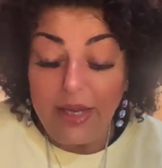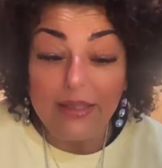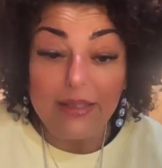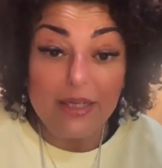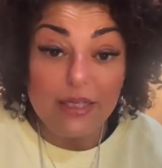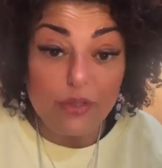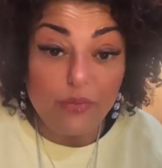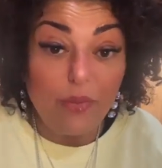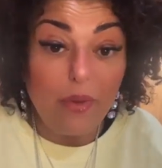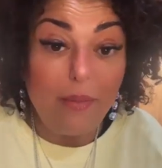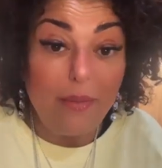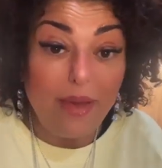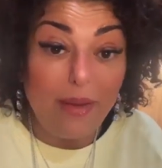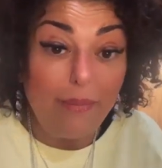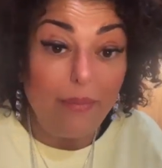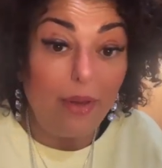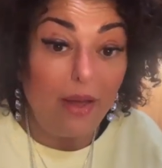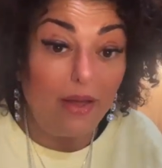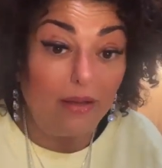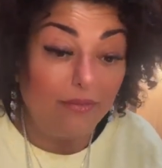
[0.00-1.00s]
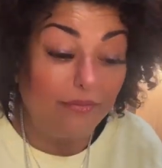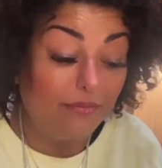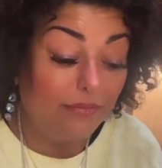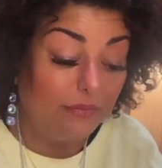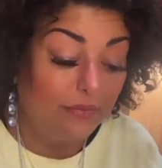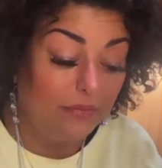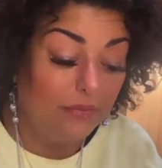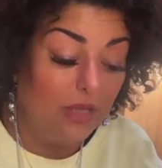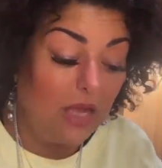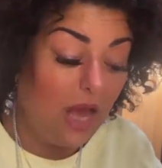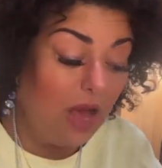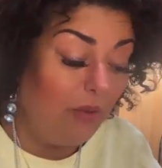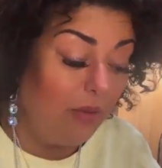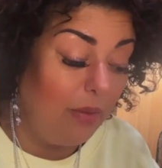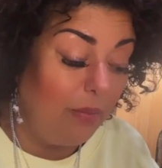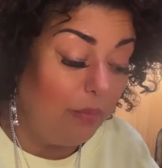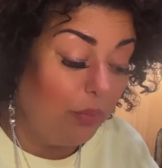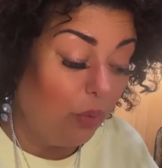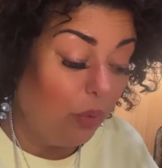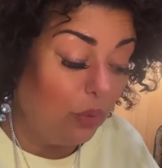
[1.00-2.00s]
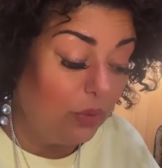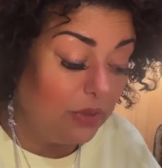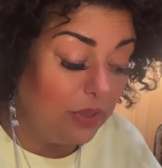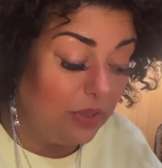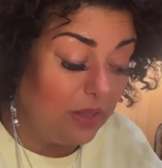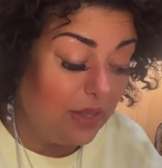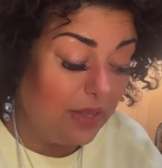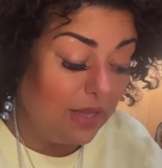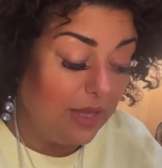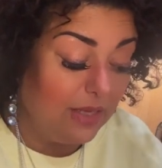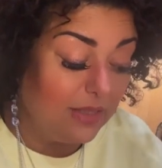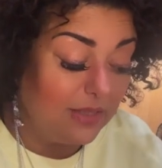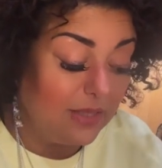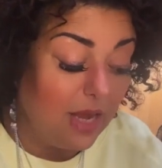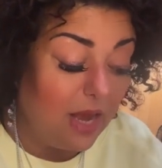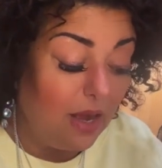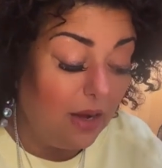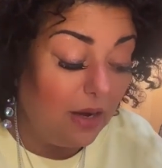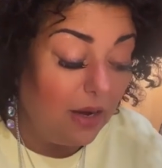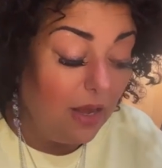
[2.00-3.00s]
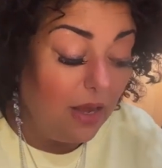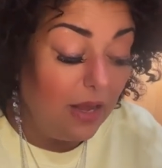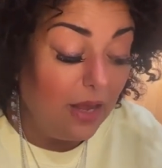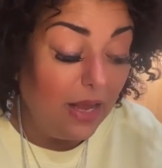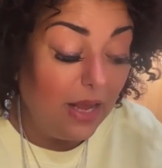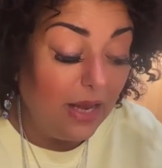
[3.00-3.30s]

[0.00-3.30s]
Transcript: Let us remember how important things are,